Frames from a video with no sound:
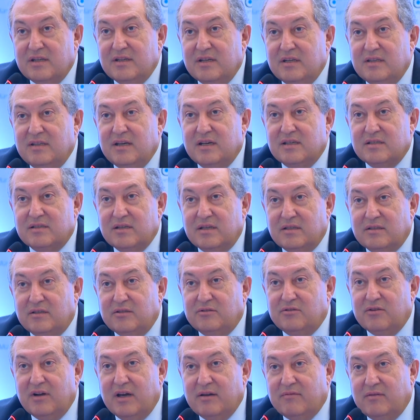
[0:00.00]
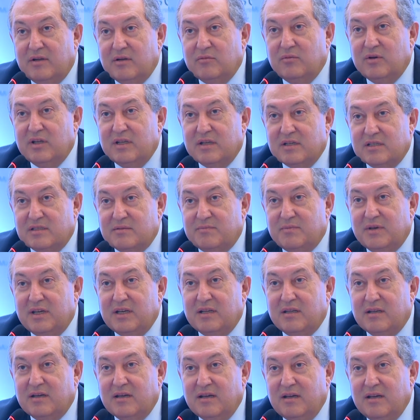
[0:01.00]
and it doesn't travel with the
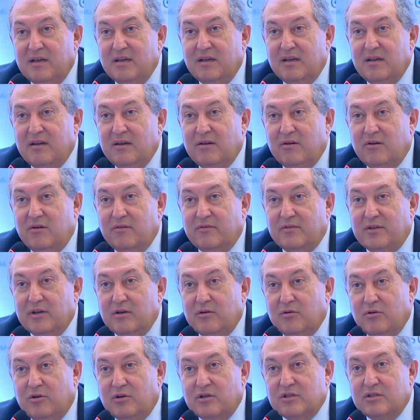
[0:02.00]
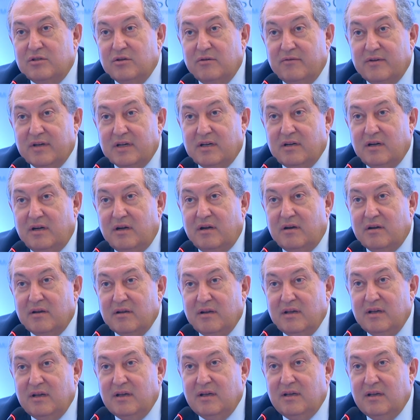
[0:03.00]
speed of the horse of a car.
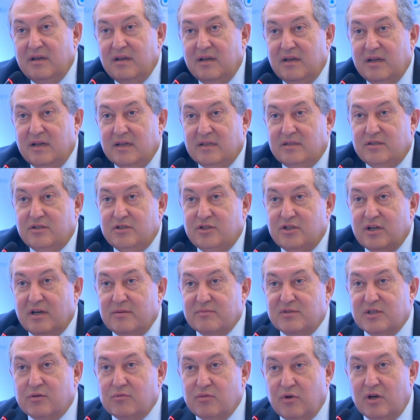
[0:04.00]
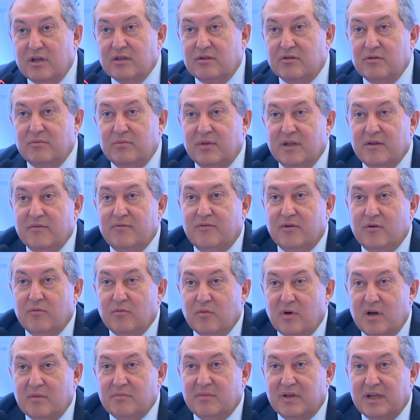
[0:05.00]
It jumps quantumly
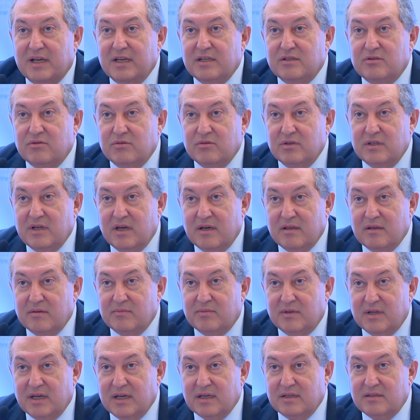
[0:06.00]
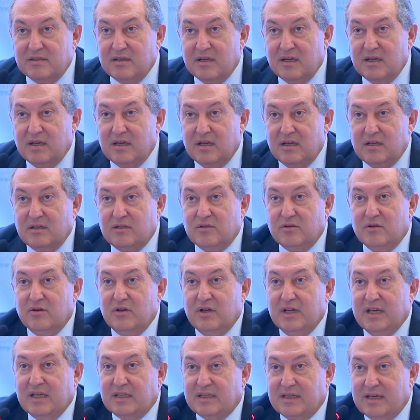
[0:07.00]
from one place to another place.
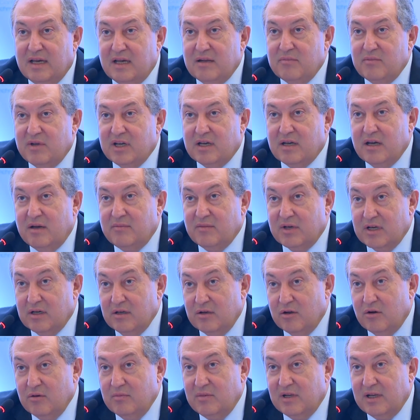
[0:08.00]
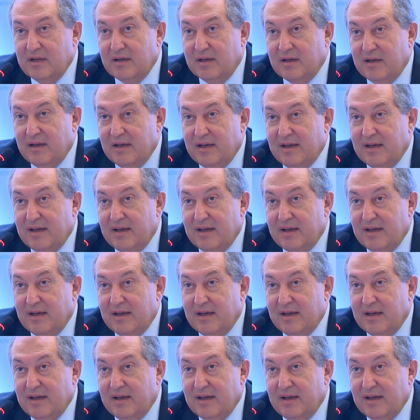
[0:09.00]
So it can become a global